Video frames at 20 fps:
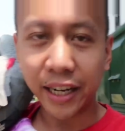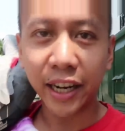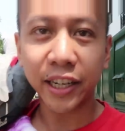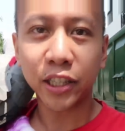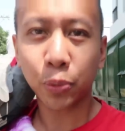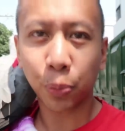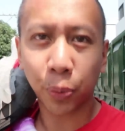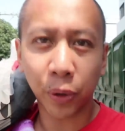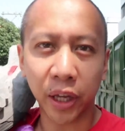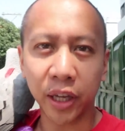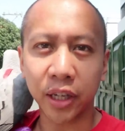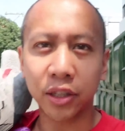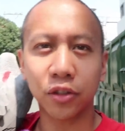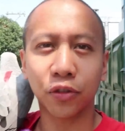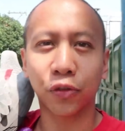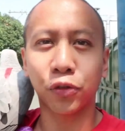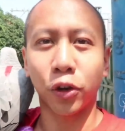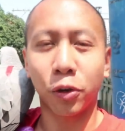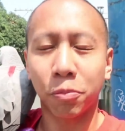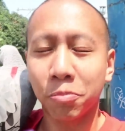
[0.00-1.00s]
nice
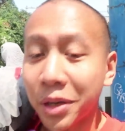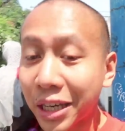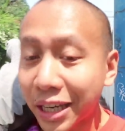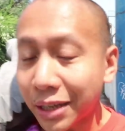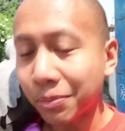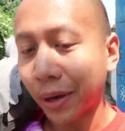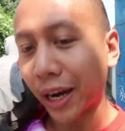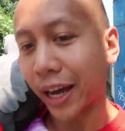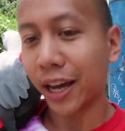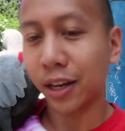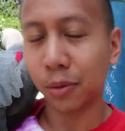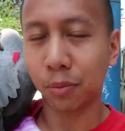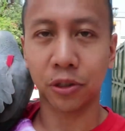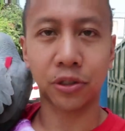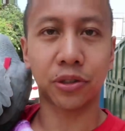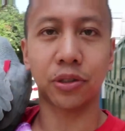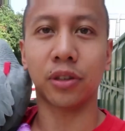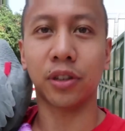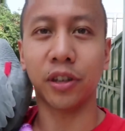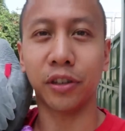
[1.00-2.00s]
place for me and my
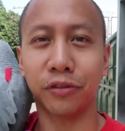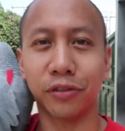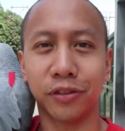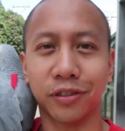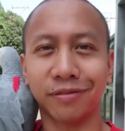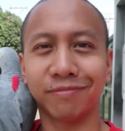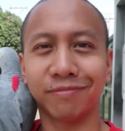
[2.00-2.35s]
animals to live.